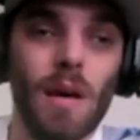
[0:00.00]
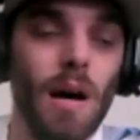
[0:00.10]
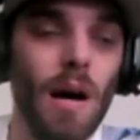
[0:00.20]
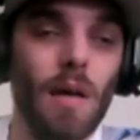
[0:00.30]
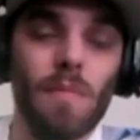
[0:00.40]

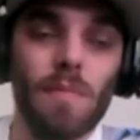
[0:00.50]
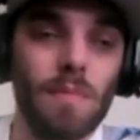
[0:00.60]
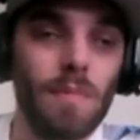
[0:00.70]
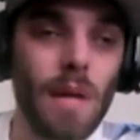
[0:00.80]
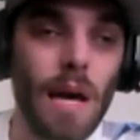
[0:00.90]

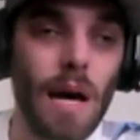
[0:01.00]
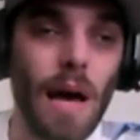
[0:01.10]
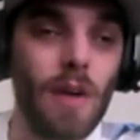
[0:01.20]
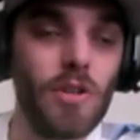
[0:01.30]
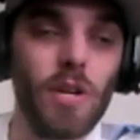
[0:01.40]

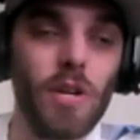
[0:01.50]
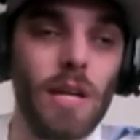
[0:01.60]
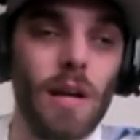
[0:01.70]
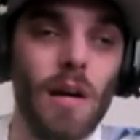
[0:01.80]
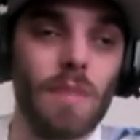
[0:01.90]
How'd you get
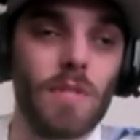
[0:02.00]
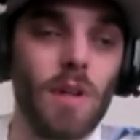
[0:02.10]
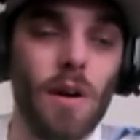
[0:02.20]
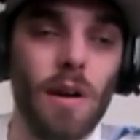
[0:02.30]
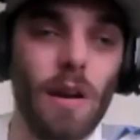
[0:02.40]

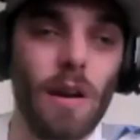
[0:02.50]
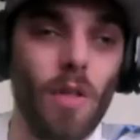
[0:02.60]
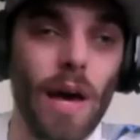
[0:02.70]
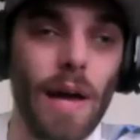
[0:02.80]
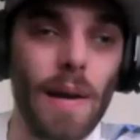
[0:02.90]
started in all
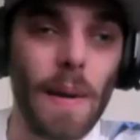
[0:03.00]
that?